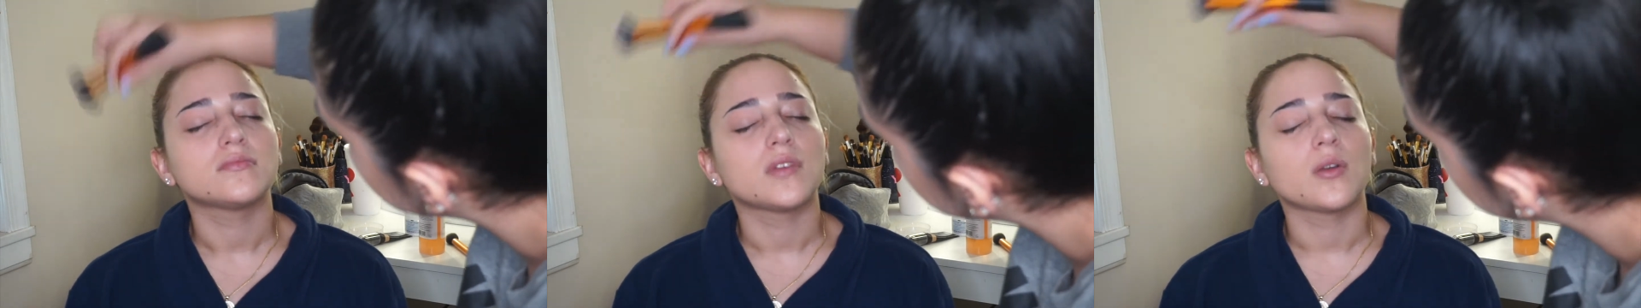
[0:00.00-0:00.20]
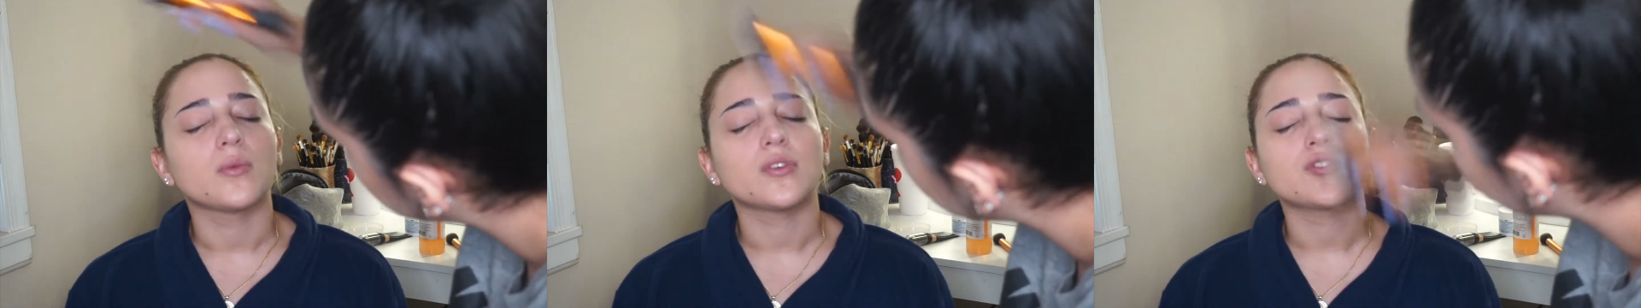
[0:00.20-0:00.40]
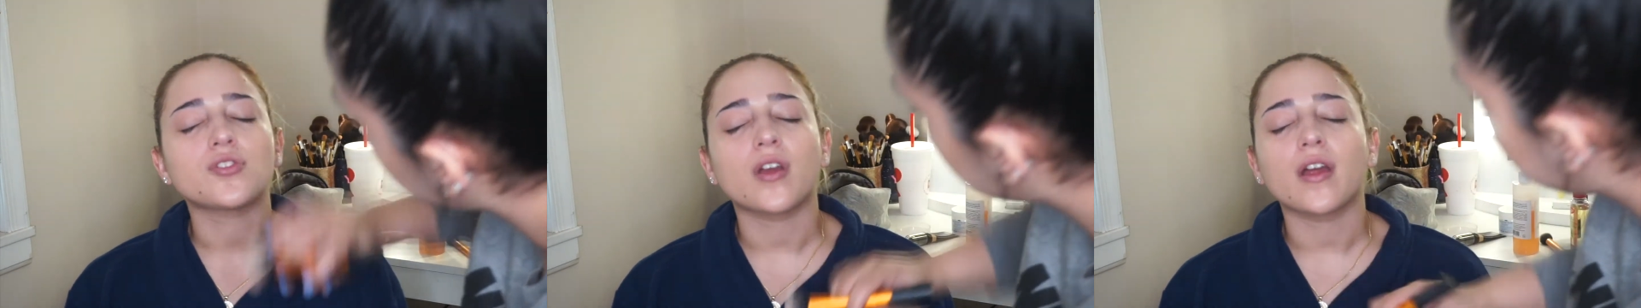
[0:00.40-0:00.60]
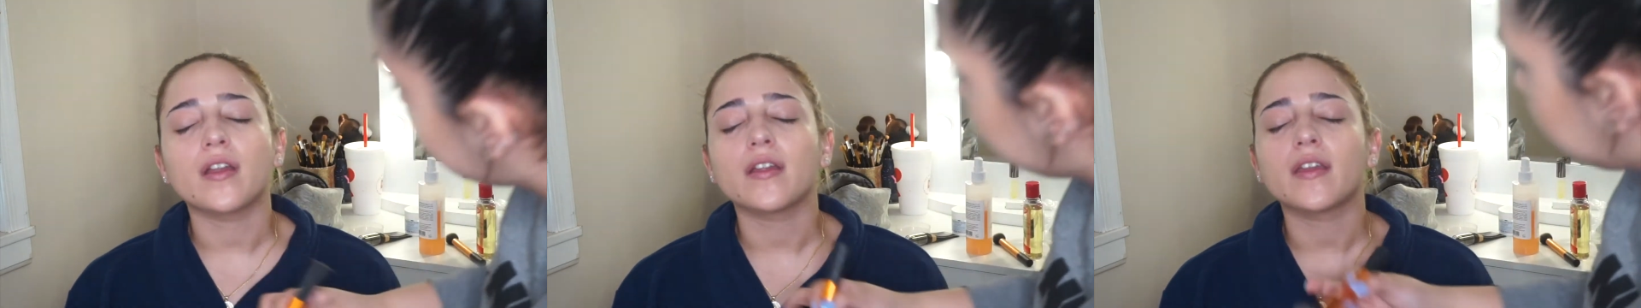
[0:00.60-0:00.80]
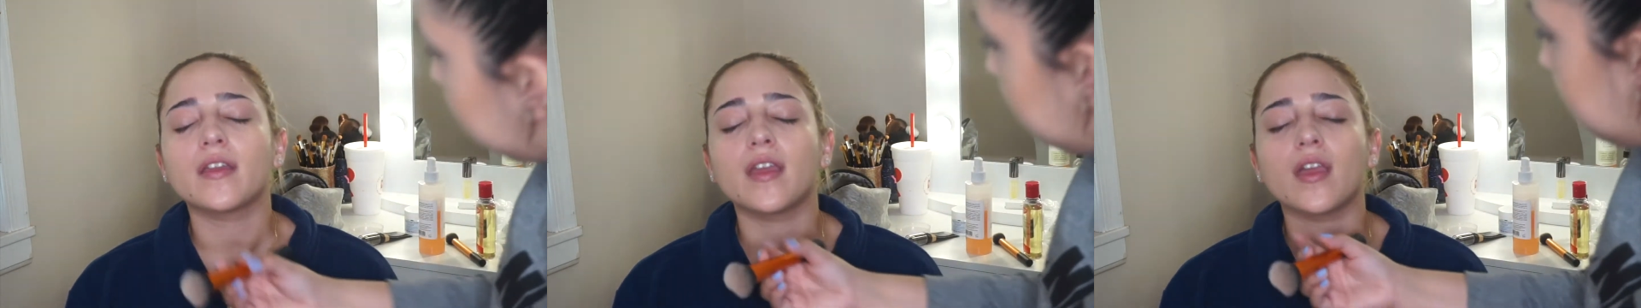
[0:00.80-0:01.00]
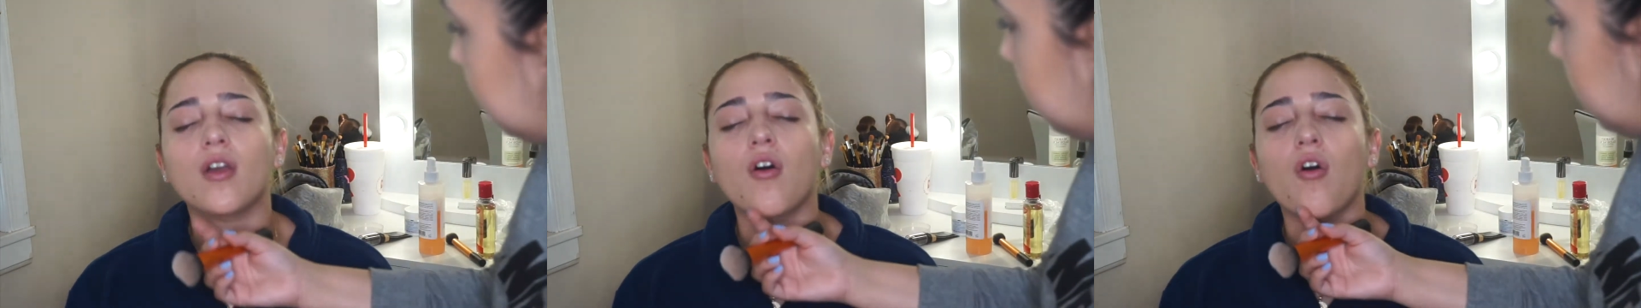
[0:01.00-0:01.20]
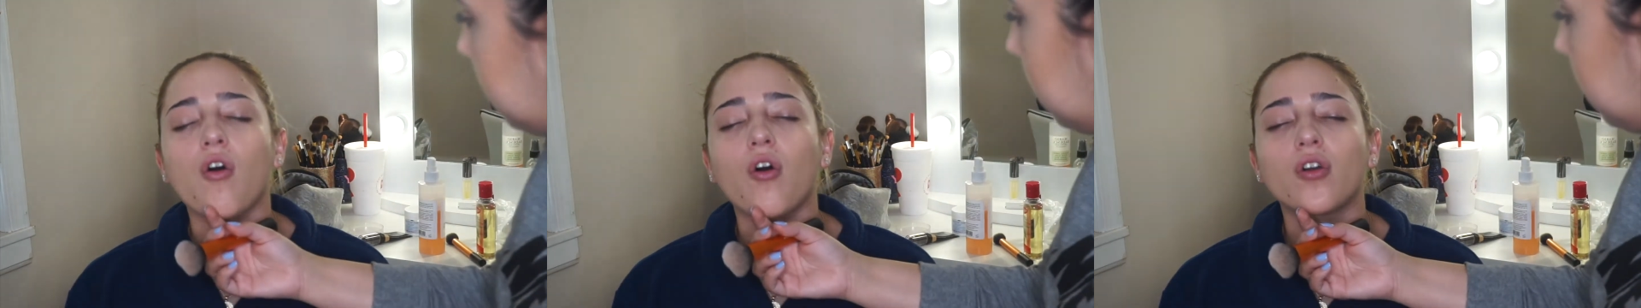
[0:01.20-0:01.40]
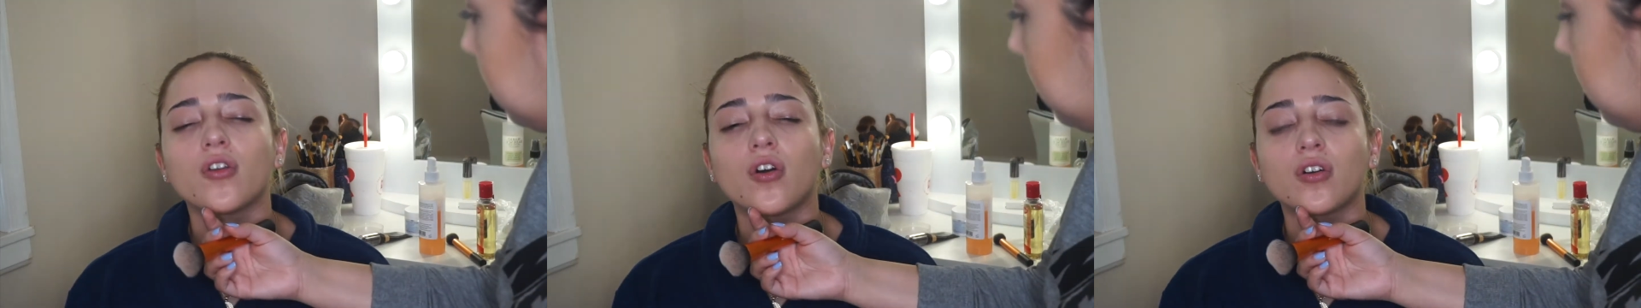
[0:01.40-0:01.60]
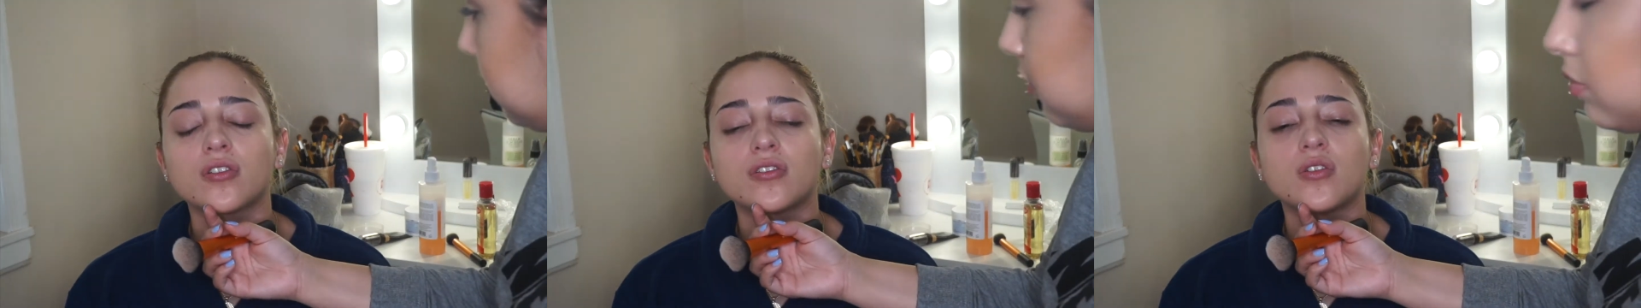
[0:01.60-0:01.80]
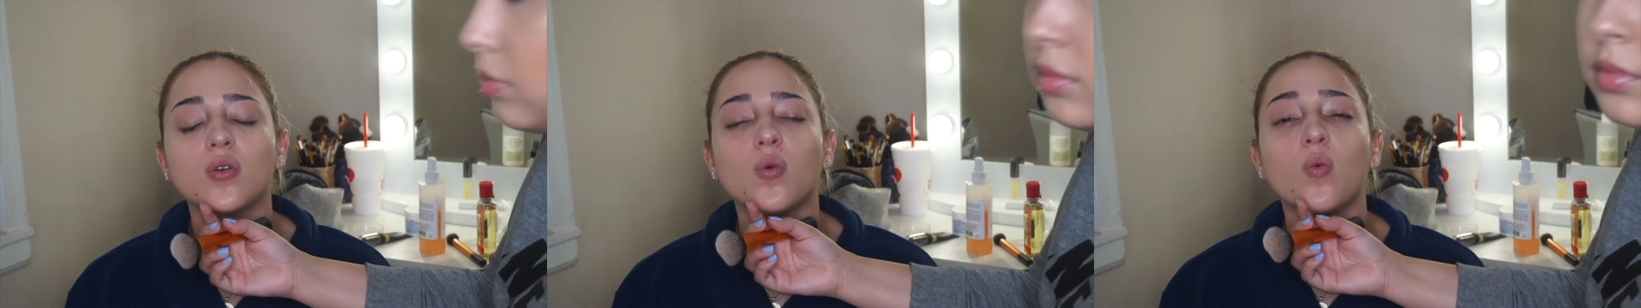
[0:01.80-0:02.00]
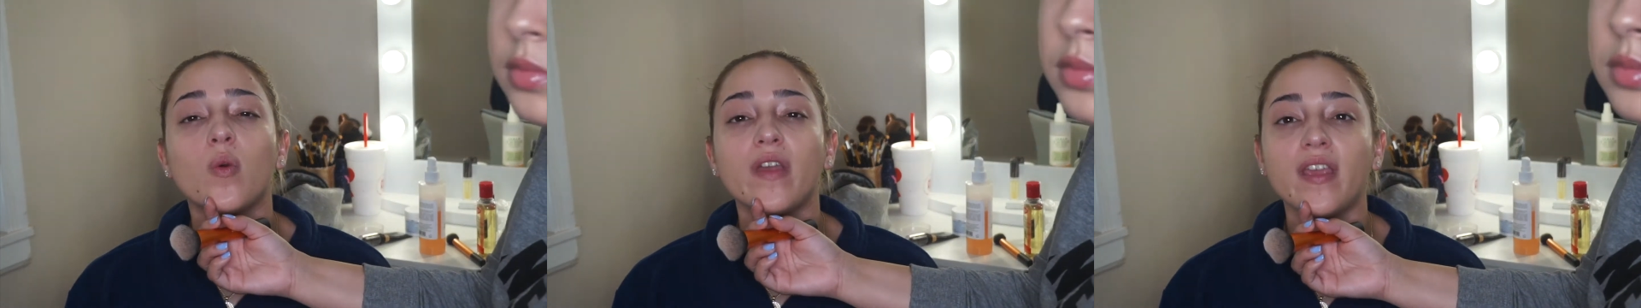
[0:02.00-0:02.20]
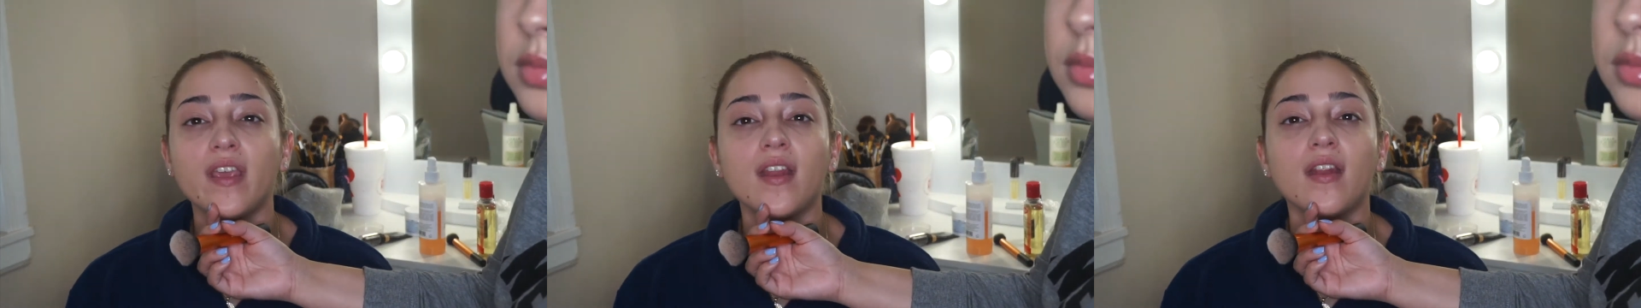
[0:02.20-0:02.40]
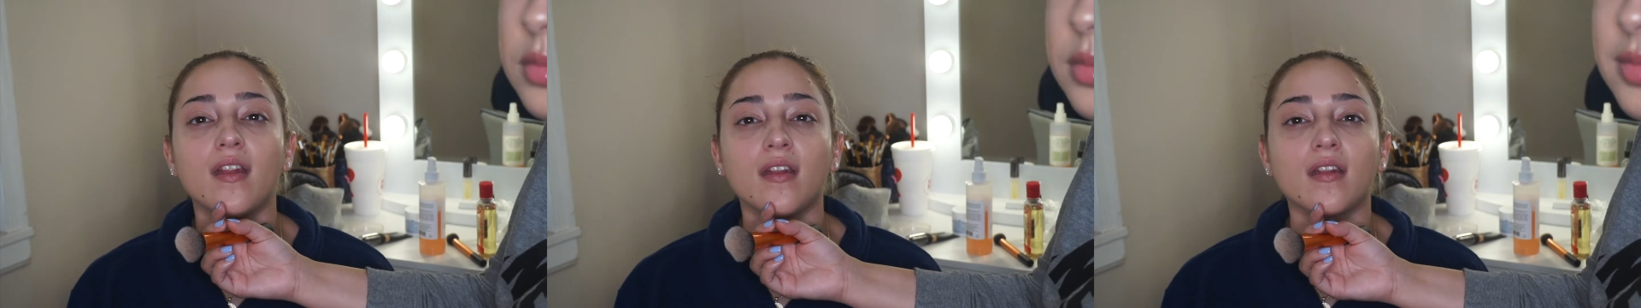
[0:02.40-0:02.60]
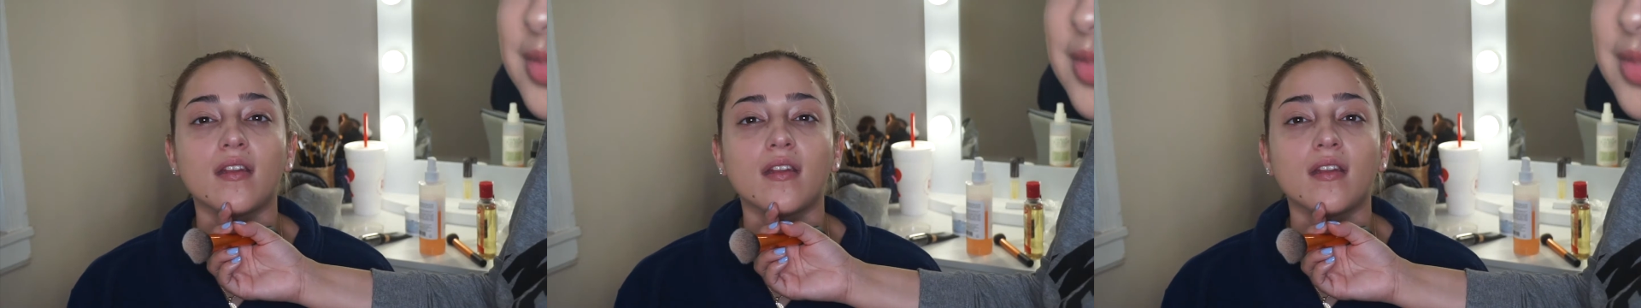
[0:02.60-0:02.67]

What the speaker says: And we trying to get all y'all to win.